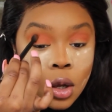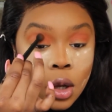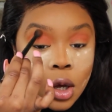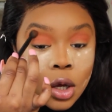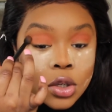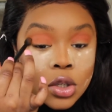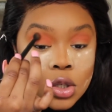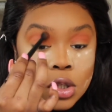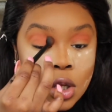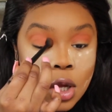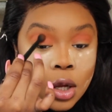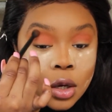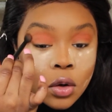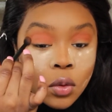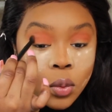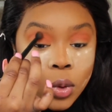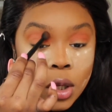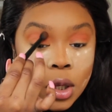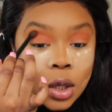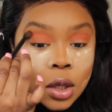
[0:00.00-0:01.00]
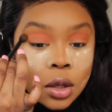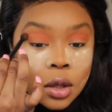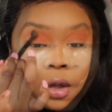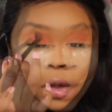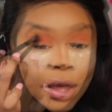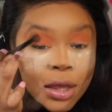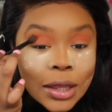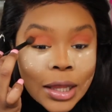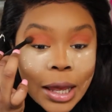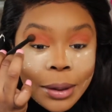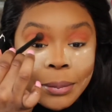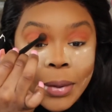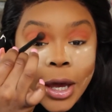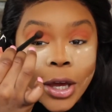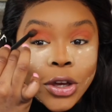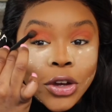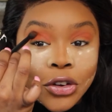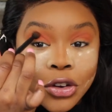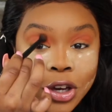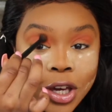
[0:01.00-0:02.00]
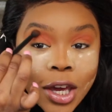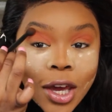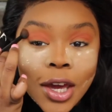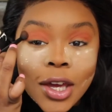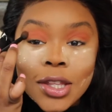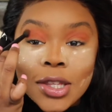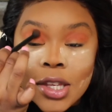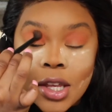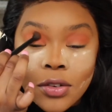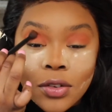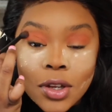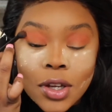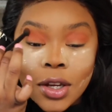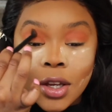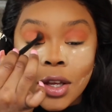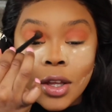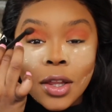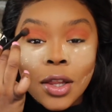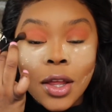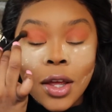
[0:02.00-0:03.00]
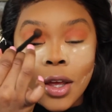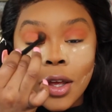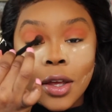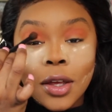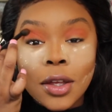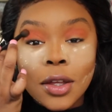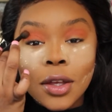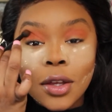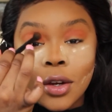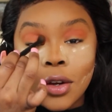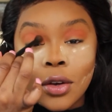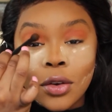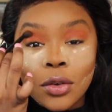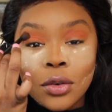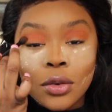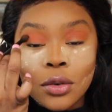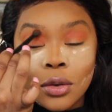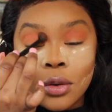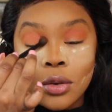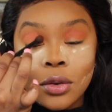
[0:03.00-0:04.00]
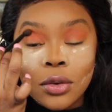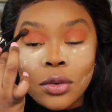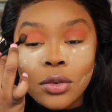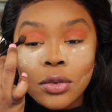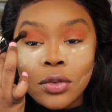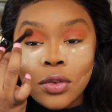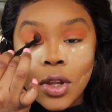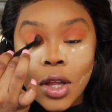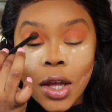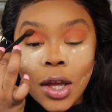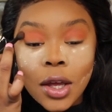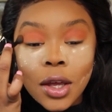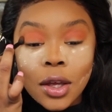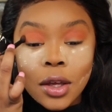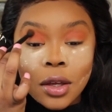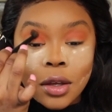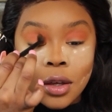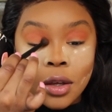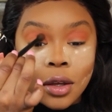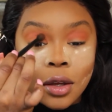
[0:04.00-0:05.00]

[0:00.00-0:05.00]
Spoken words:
I just kind of wing it. Let my creativity, like, you know, fly.